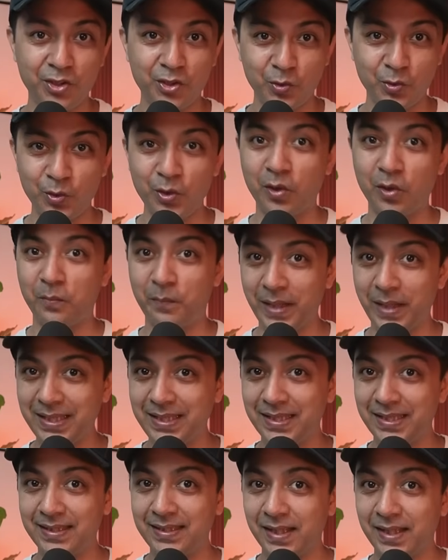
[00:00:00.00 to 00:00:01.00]
to your
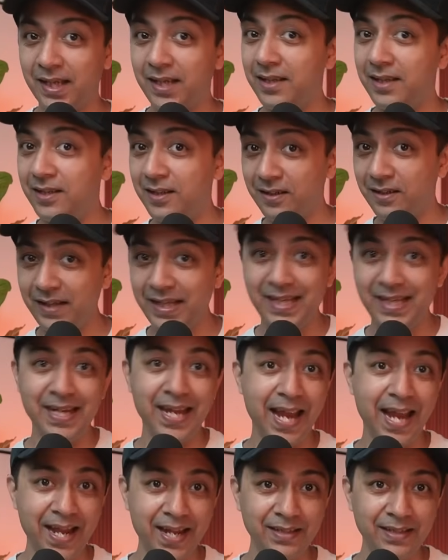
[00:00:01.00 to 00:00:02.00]
pages, turning
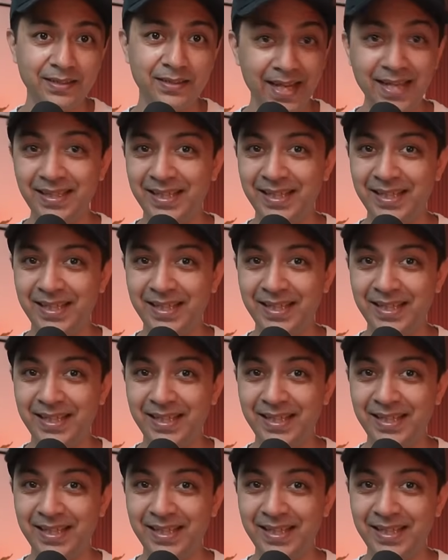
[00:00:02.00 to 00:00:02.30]
heads